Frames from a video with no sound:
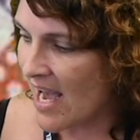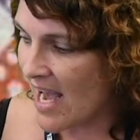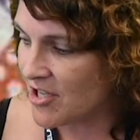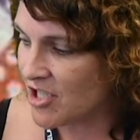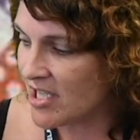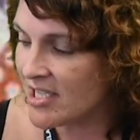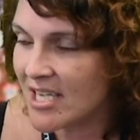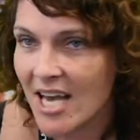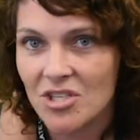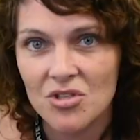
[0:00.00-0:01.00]
And she
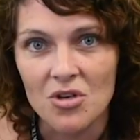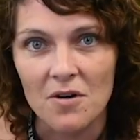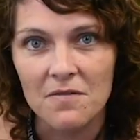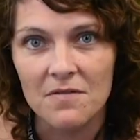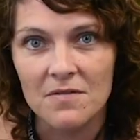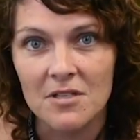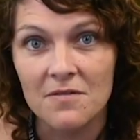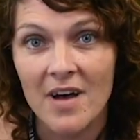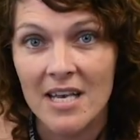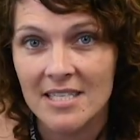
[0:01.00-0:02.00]
dashed off to
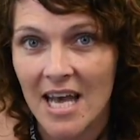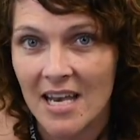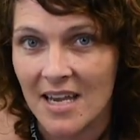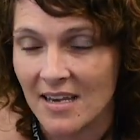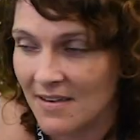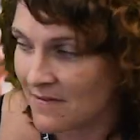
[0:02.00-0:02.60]
find Daddy.